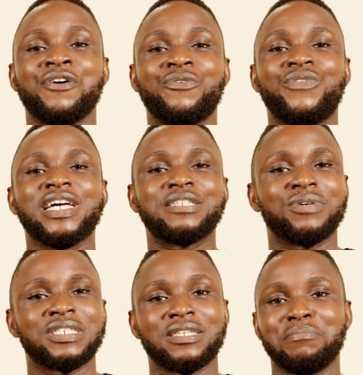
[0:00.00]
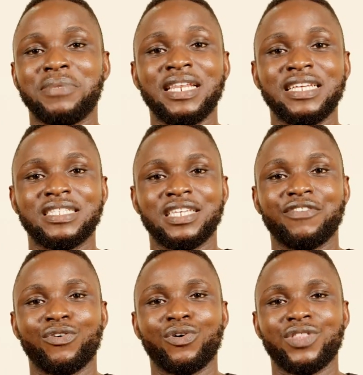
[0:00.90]
responsibility
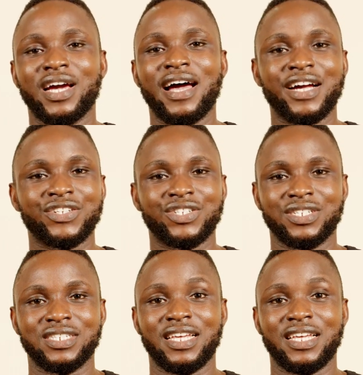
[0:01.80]
for their actions.